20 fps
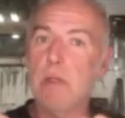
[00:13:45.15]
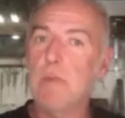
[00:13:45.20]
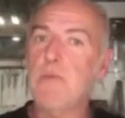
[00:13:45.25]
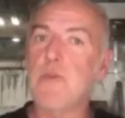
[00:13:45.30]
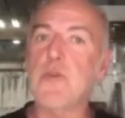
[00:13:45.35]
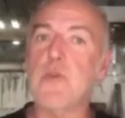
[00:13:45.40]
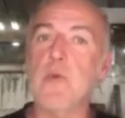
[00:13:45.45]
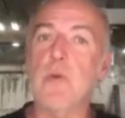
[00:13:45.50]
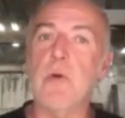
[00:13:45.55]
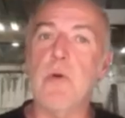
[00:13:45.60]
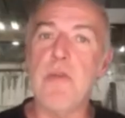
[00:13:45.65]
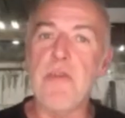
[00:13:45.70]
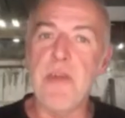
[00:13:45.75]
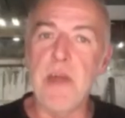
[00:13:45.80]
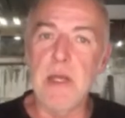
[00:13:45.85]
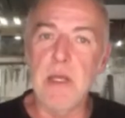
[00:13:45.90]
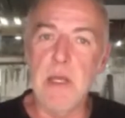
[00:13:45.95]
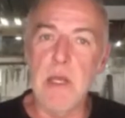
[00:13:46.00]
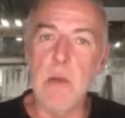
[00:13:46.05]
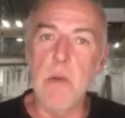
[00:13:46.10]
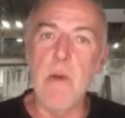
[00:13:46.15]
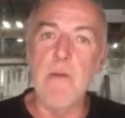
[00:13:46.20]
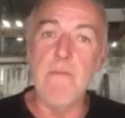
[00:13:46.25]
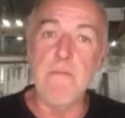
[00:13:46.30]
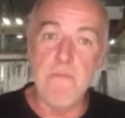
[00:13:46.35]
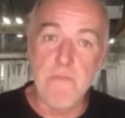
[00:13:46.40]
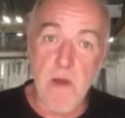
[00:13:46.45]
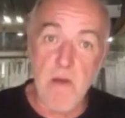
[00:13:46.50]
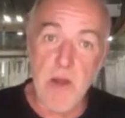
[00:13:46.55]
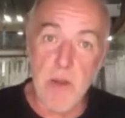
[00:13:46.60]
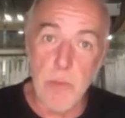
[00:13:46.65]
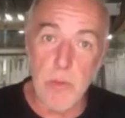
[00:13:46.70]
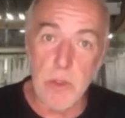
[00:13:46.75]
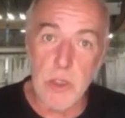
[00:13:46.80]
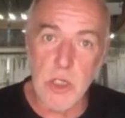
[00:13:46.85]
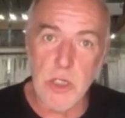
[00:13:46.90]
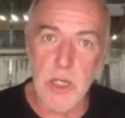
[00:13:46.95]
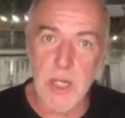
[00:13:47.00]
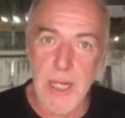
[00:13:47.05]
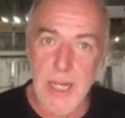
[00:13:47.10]
So thank you very
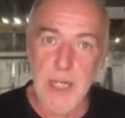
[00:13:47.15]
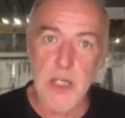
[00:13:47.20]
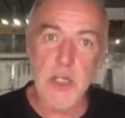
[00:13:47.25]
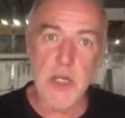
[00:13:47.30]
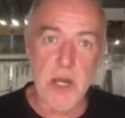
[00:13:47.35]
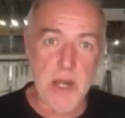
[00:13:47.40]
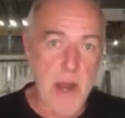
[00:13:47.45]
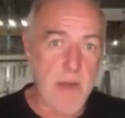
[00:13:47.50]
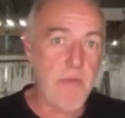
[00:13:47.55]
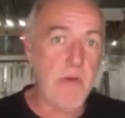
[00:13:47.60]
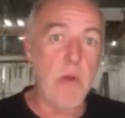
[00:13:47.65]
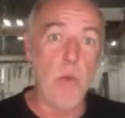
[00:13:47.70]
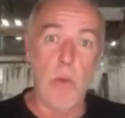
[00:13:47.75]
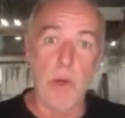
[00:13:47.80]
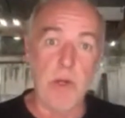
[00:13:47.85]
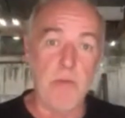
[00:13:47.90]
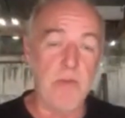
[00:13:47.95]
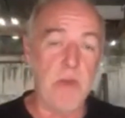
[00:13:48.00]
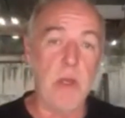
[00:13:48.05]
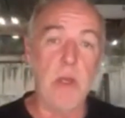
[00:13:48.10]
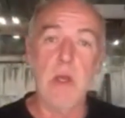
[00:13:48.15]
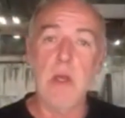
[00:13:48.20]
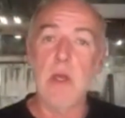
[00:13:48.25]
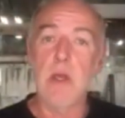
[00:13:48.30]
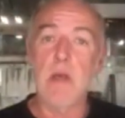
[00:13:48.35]
much, each and every one of you,